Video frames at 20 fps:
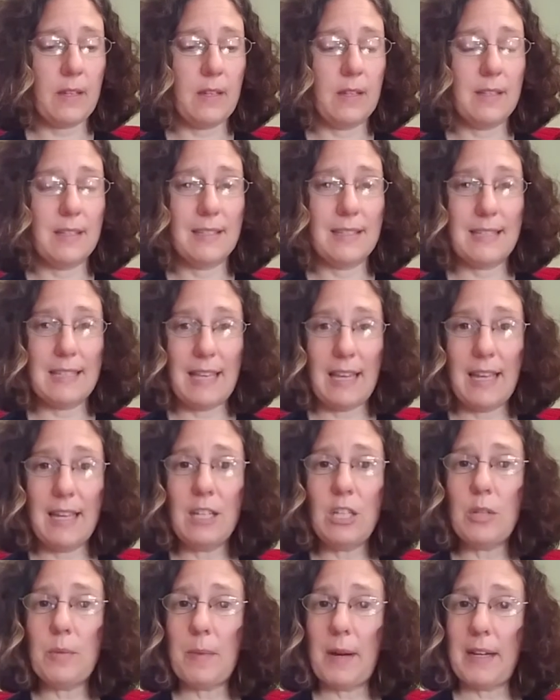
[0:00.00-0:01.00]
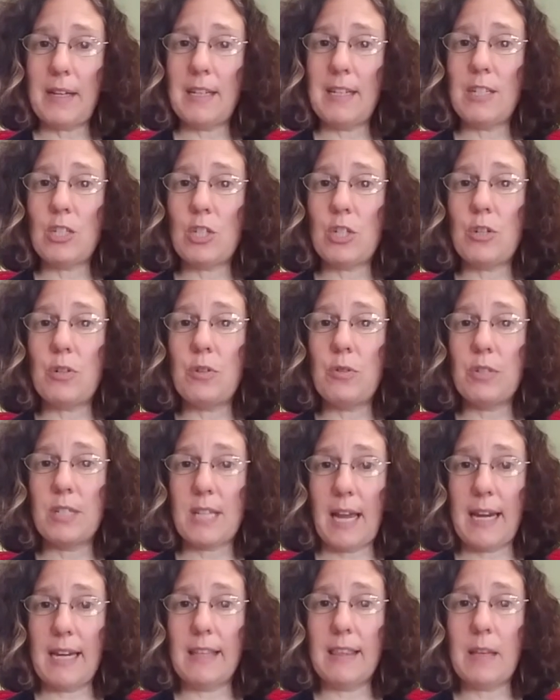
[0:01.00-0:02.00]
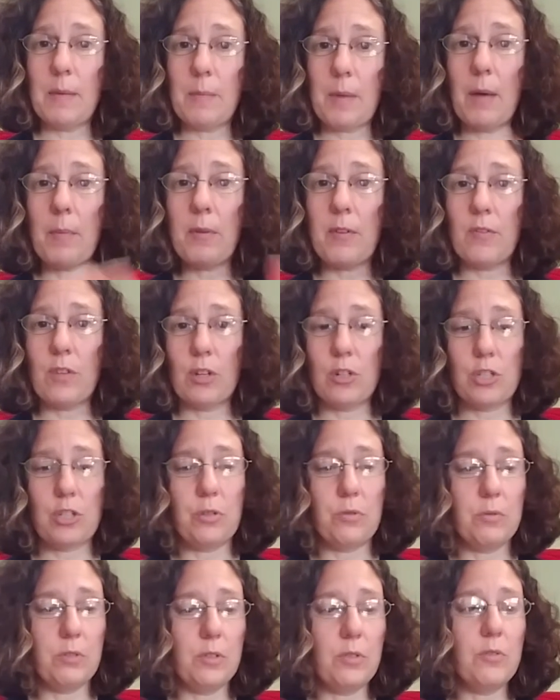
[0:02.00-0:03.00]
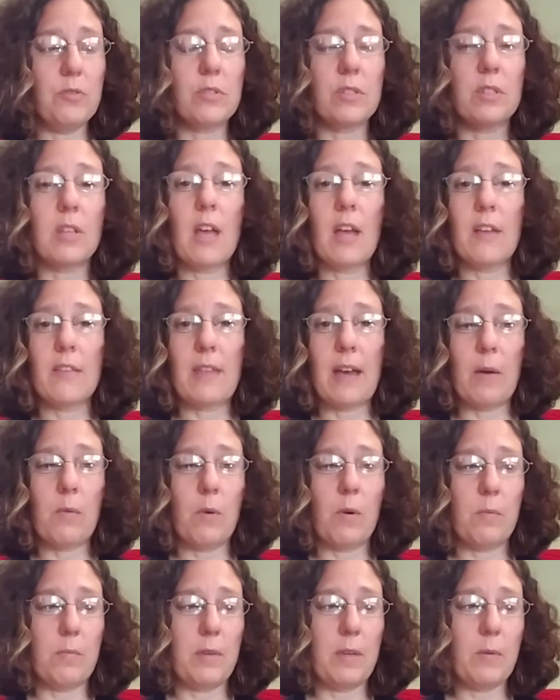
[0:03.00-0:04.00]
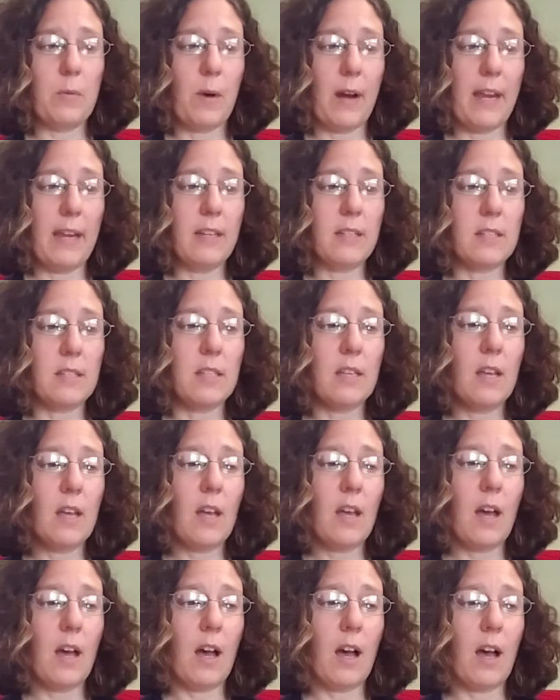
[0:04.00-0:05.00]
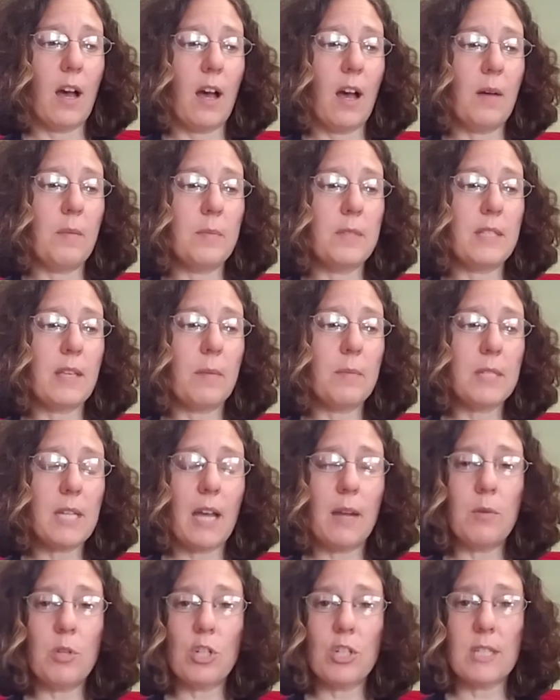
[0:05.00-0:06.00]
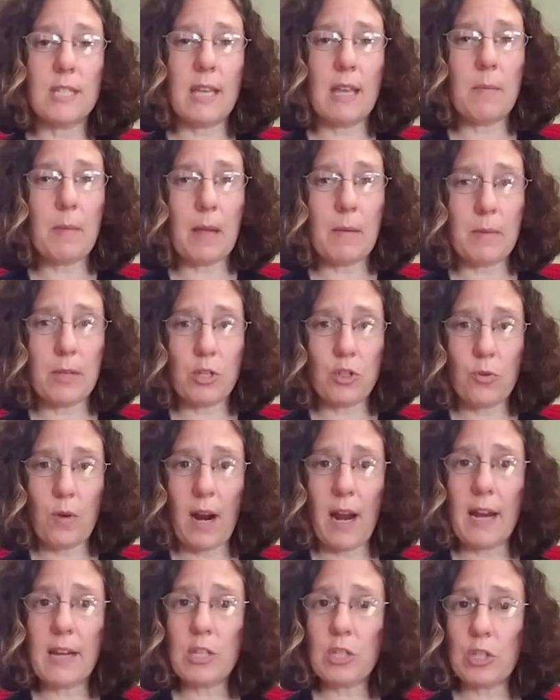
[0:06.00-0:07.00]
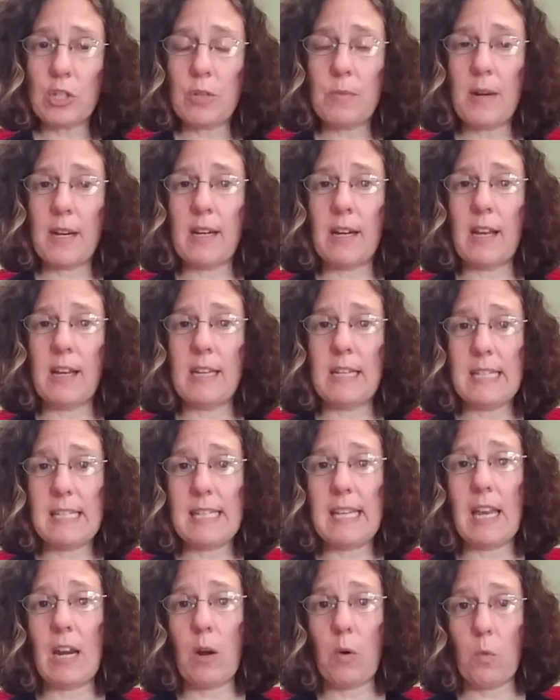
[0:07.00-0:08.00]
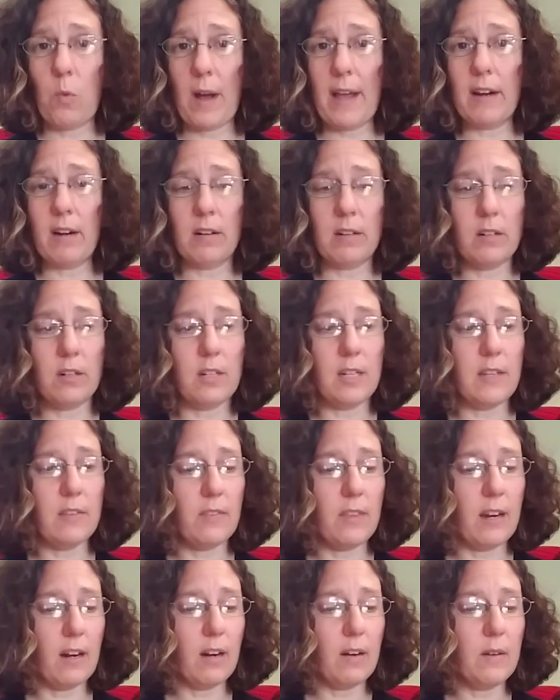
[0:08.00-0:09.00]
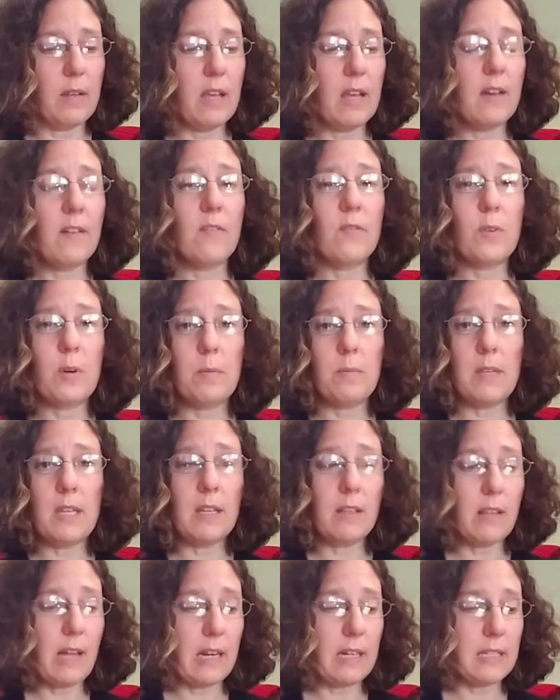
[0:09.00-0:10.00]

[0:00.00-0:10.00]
skin. You might need to tighten them up if they're too loose. That won't be white. Sometimes your skin might be dry, so you might not need to get it wet underneath there. For me, a lot of